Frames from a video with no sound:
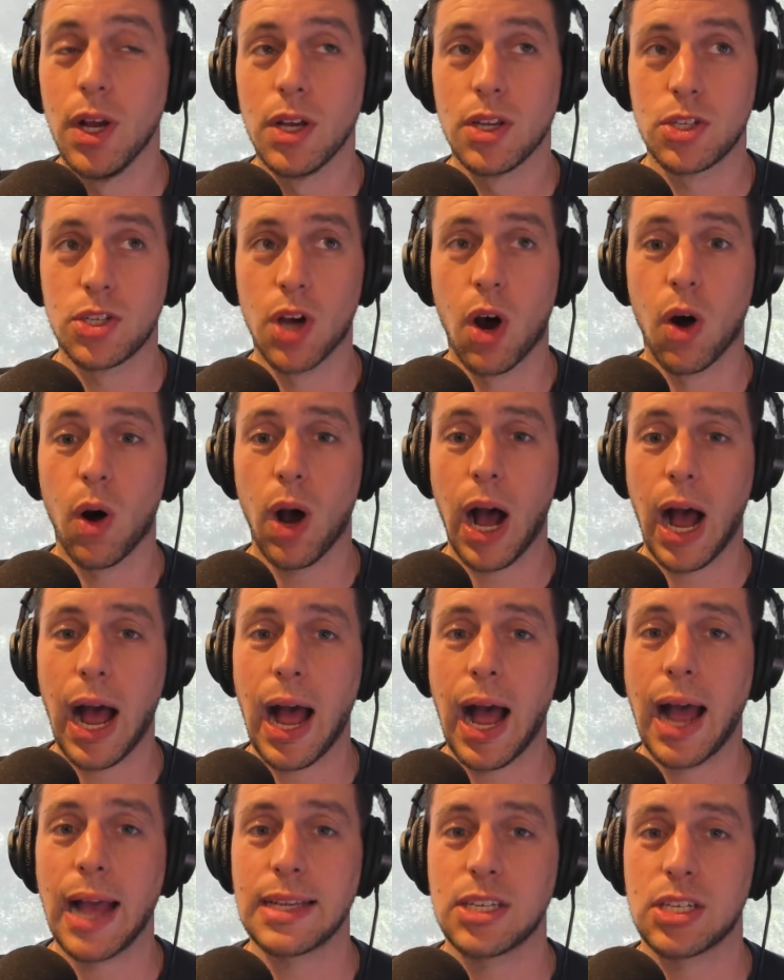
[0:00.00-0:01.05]
So I,
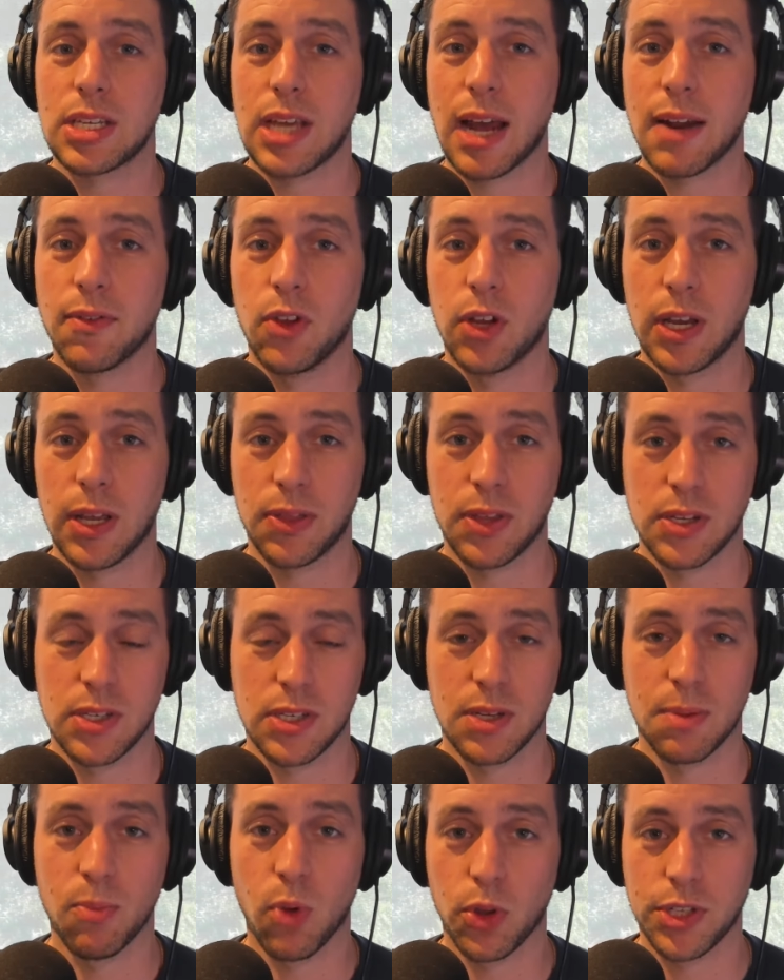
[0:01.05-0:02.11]
I just kind of look at this
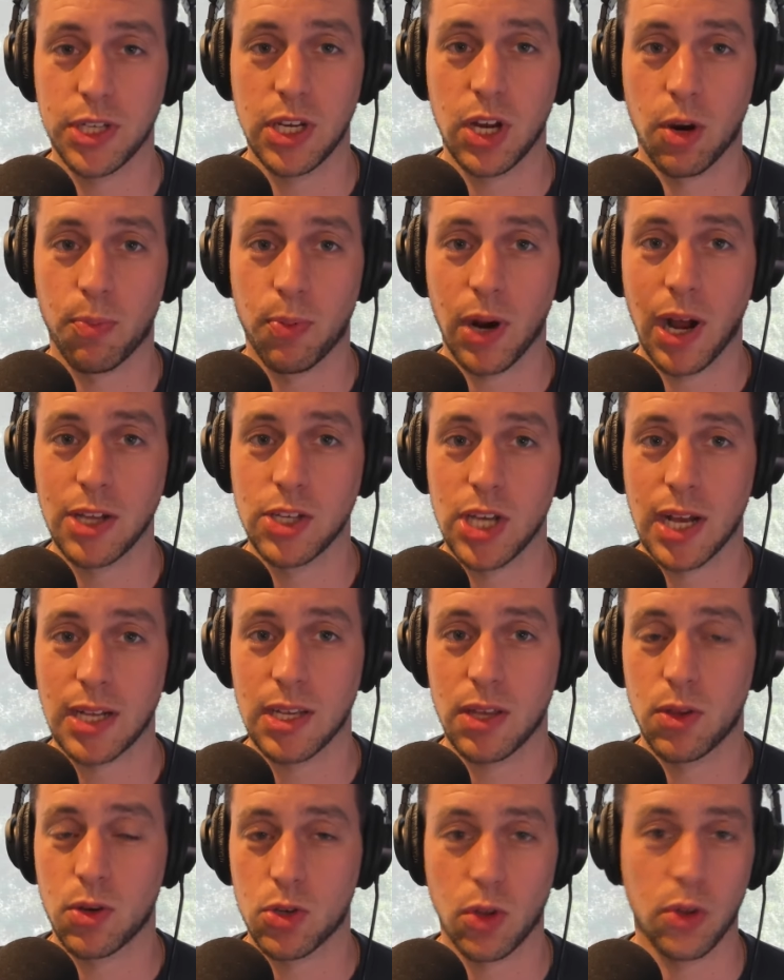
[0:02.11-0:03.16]
as a multi-year project,
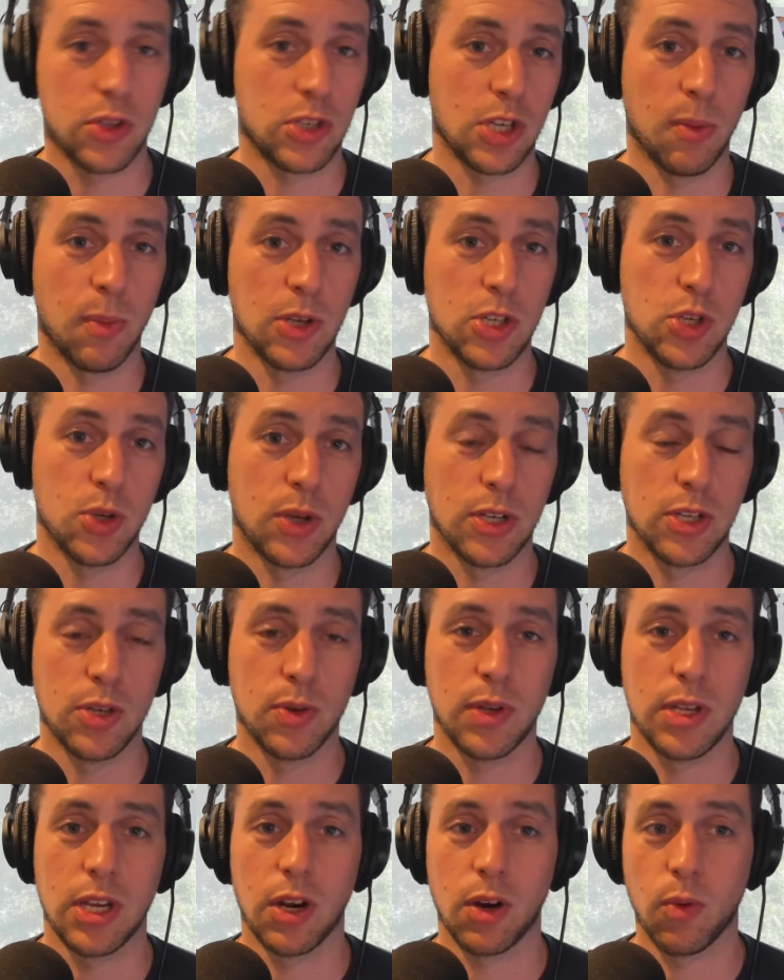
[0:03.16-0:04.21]
and there's only so much you can do
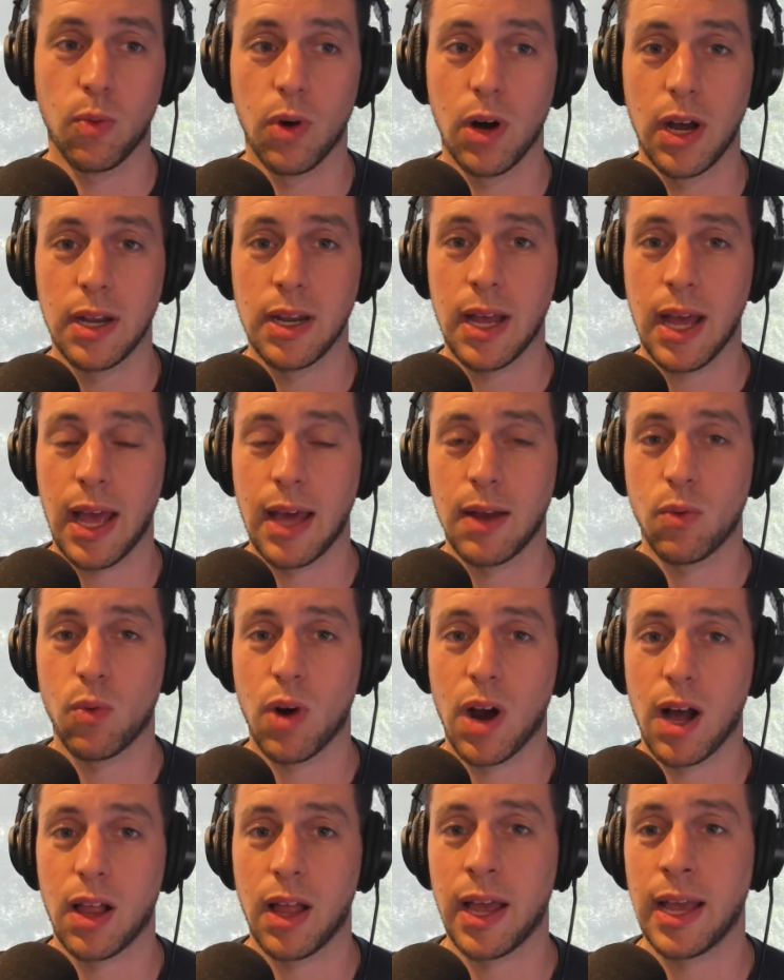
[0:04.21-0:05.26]
in year one. And
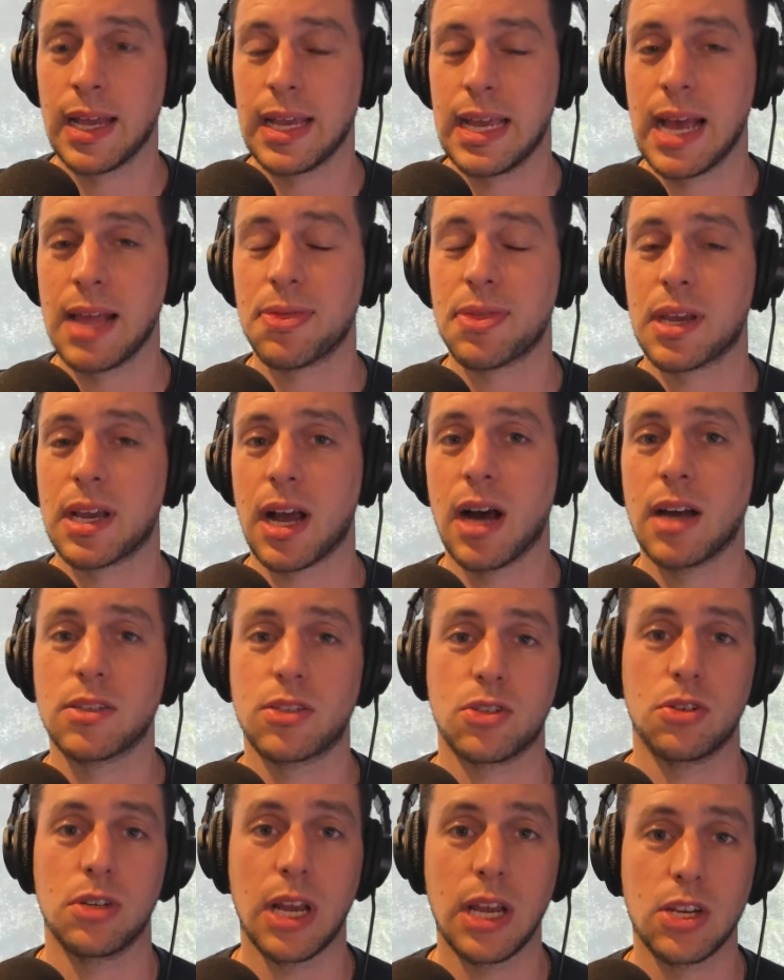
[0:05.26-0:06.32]
while I get the
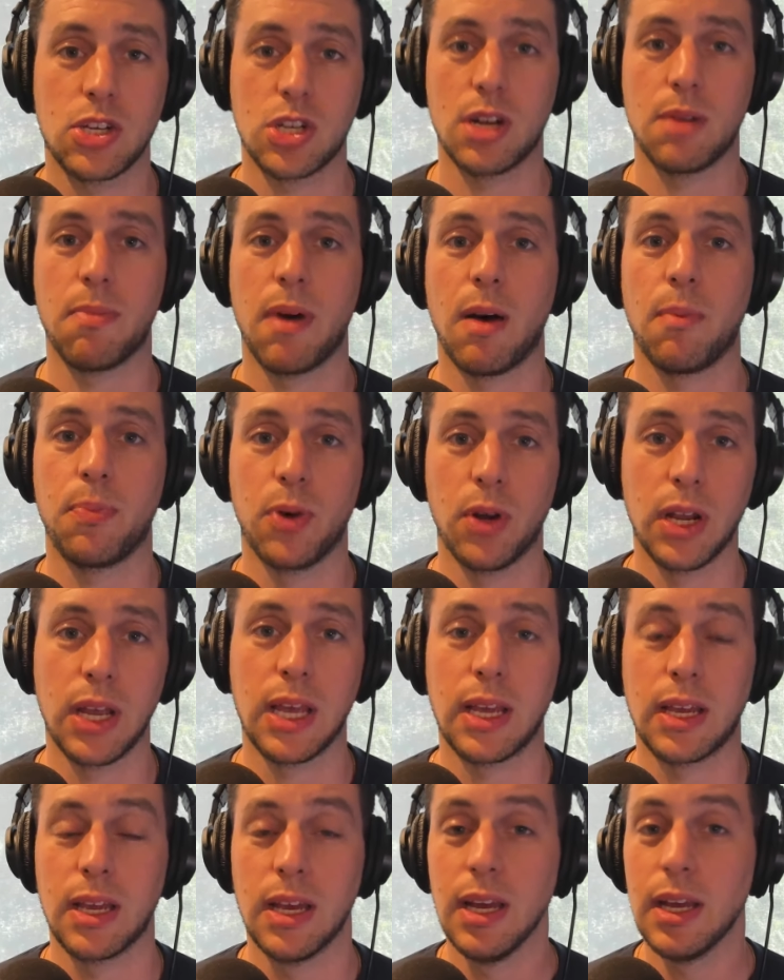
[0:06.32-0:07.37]
consternation about
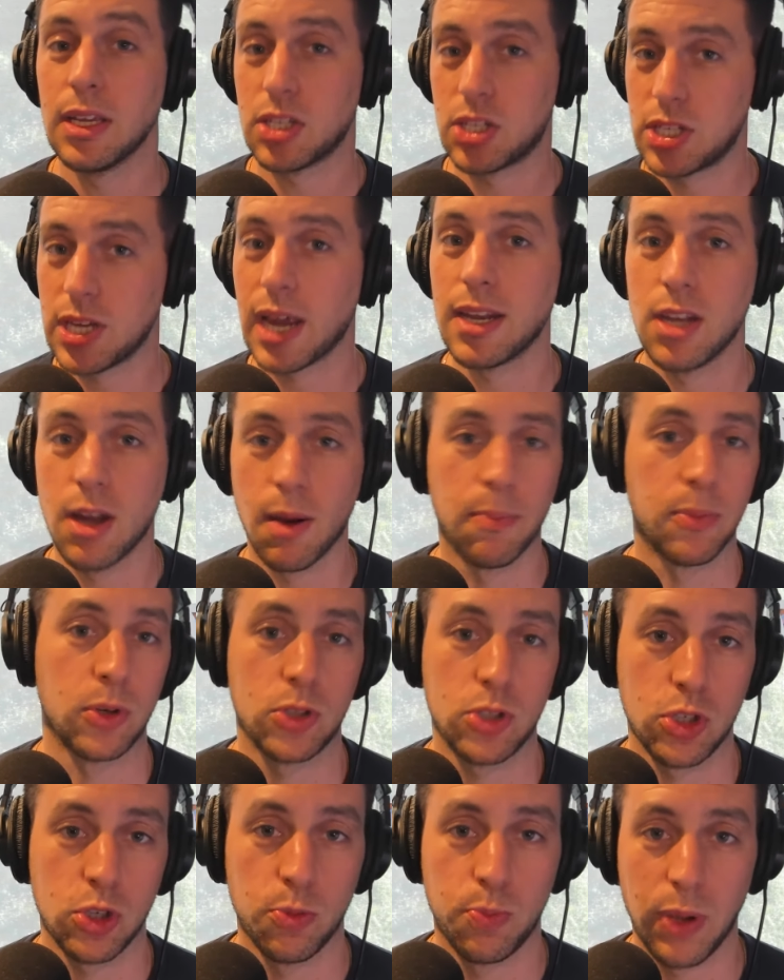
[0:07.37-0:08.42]
putting said number
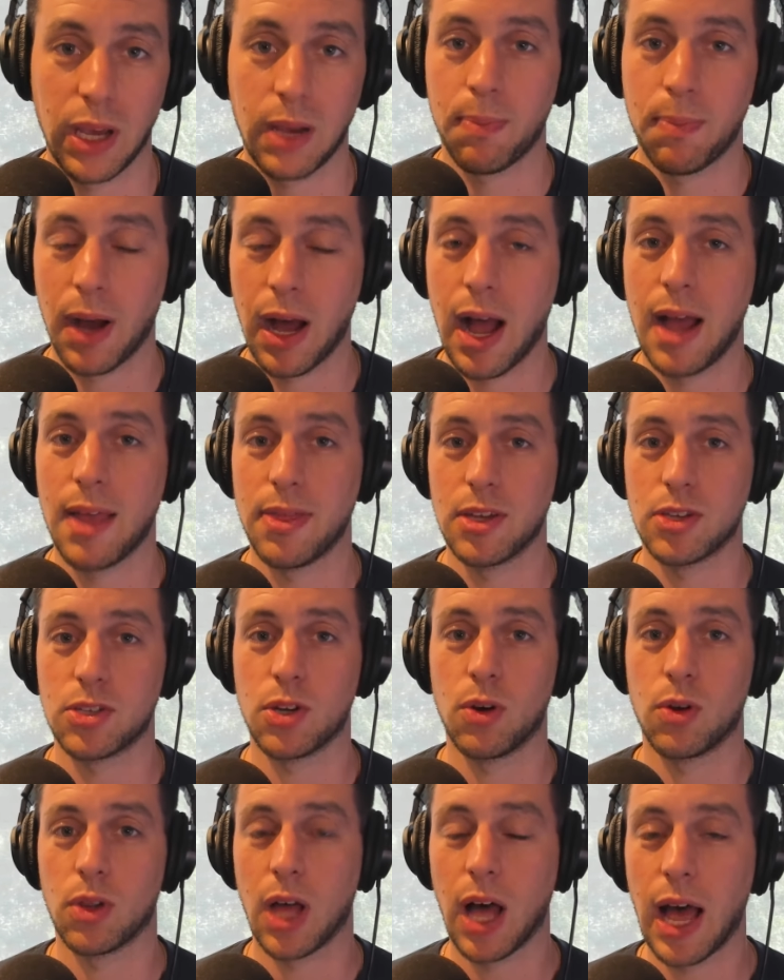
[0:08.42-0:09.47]
two pick behind this
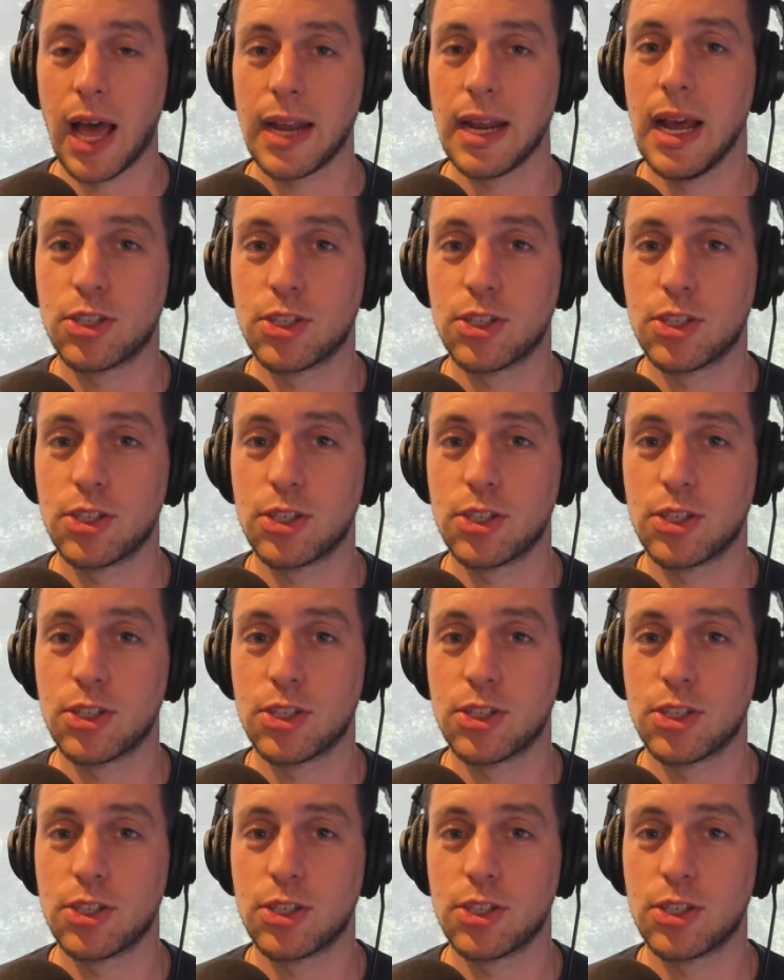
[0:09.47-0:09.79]
O-line,